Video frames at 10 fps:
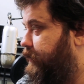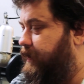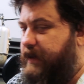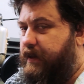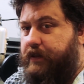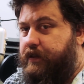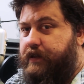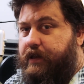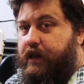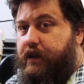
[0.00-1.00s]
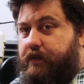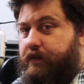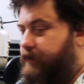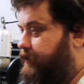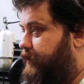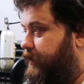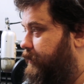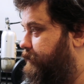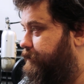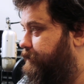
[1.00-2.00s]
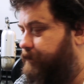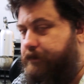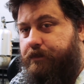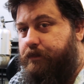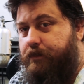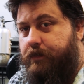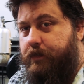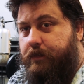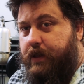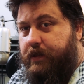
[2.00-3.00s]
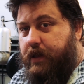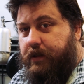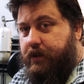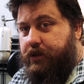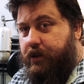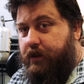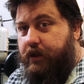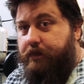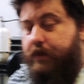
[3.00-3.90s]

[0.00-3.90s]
There's nothing to see yet, so there's nothing to show you.